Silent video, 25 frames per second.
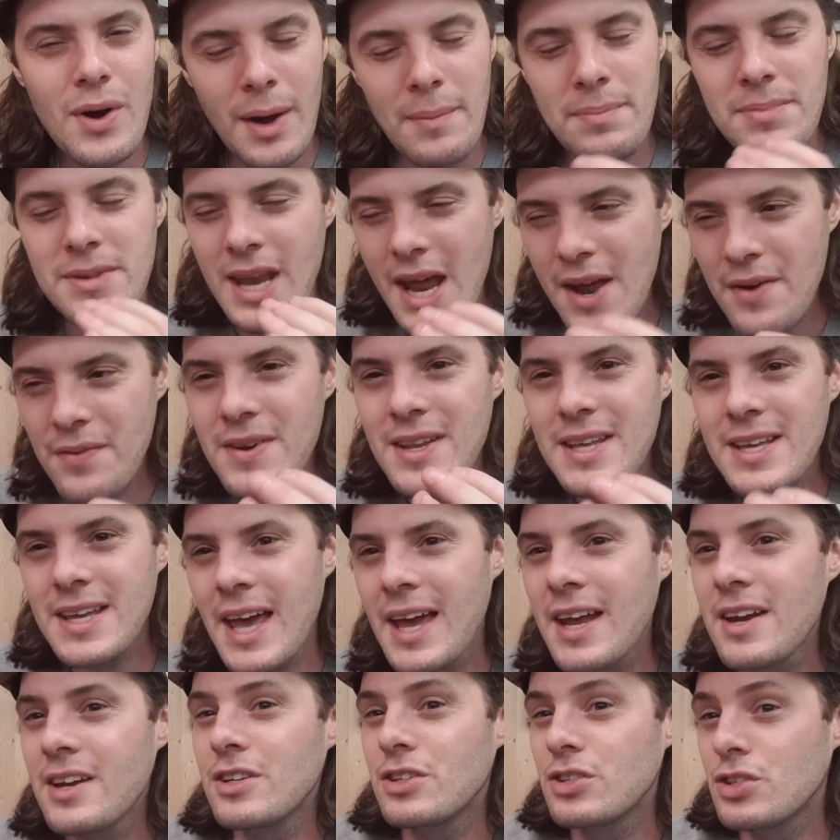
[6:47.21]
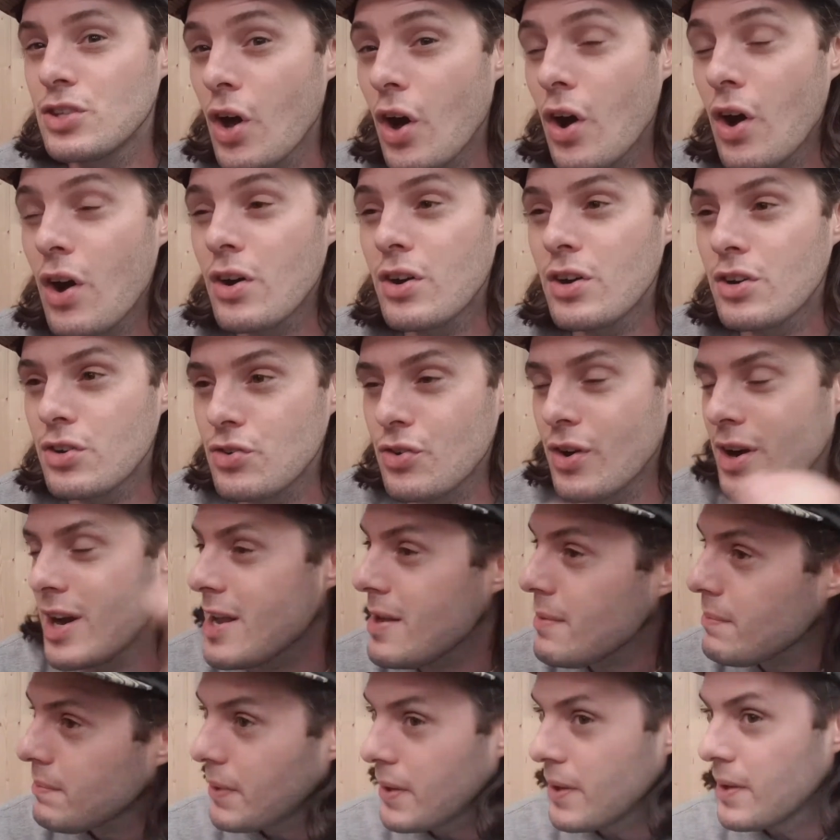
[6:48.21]
I'm definitely getting a dark
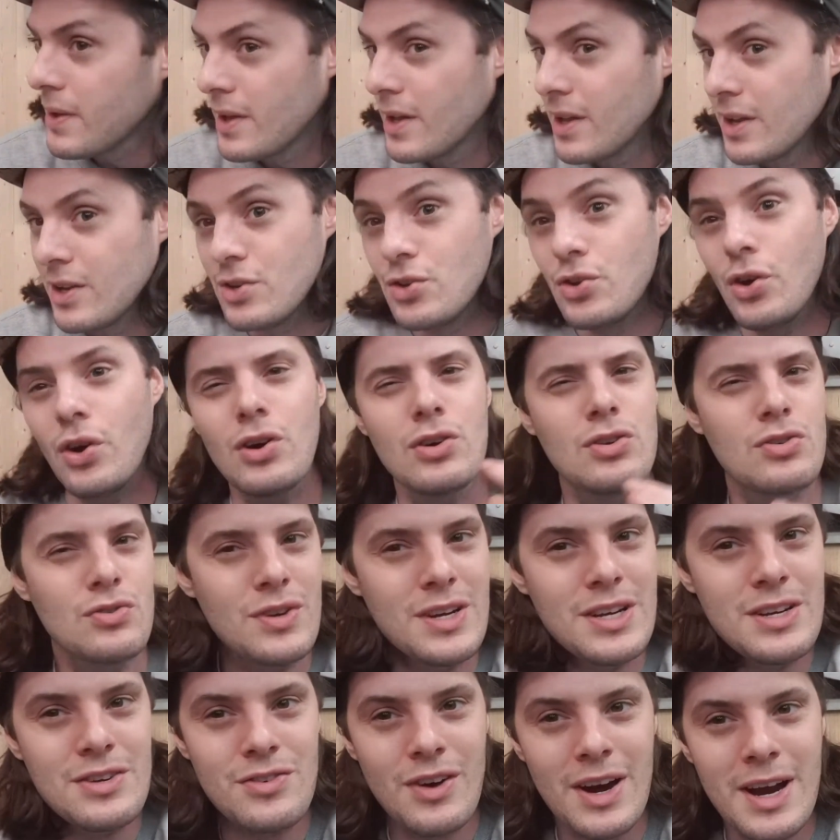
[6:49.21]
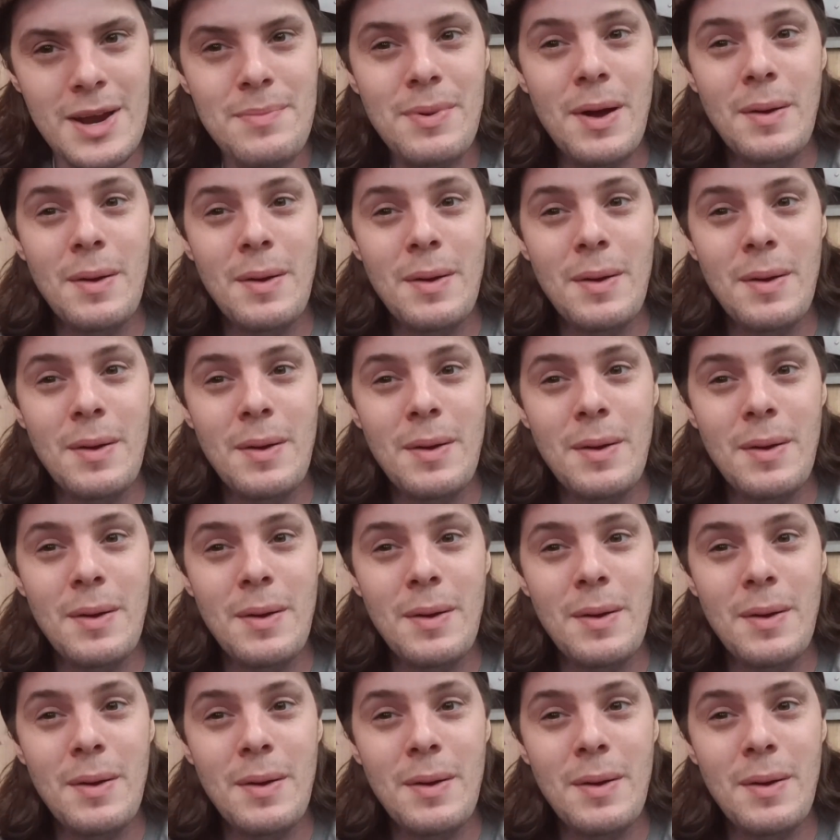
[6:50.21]
grape, not a green grape.